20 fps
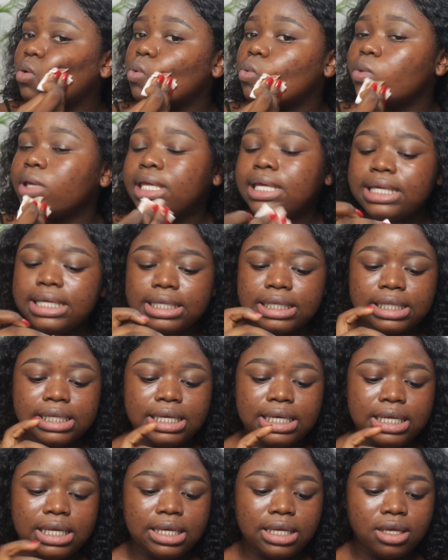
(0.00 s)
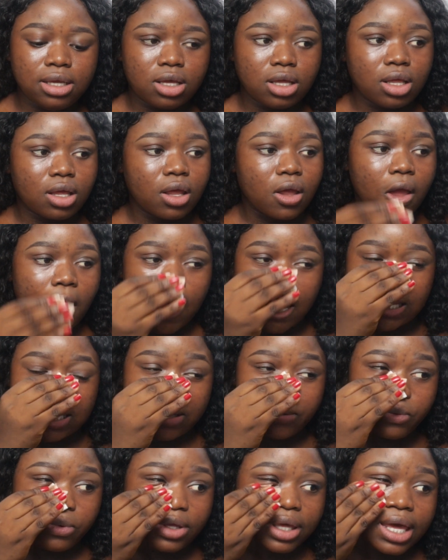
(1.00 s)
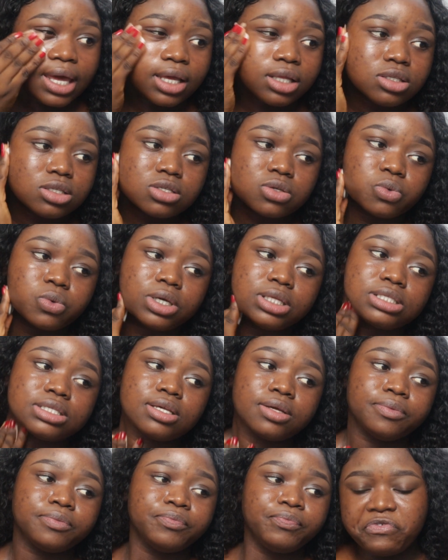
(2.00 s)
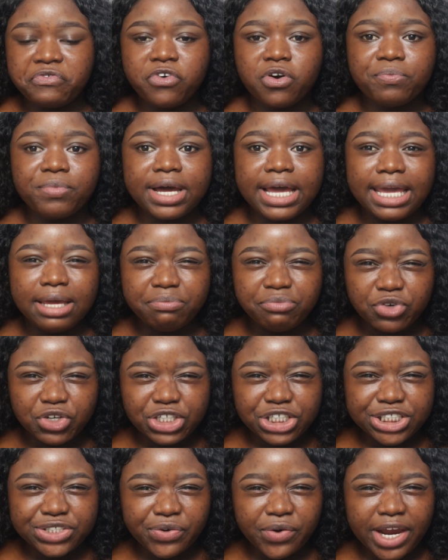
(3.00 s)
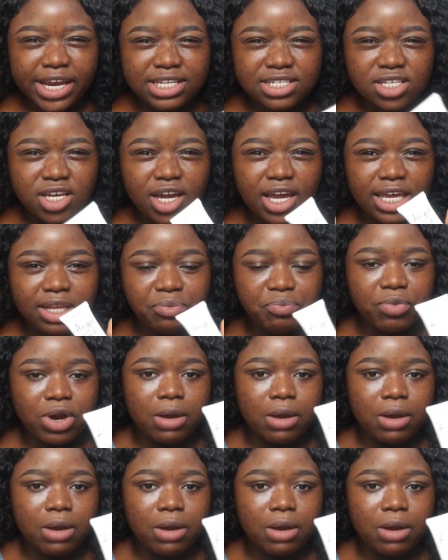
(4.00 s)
quickly and then we'll get into it. For my moisturizer and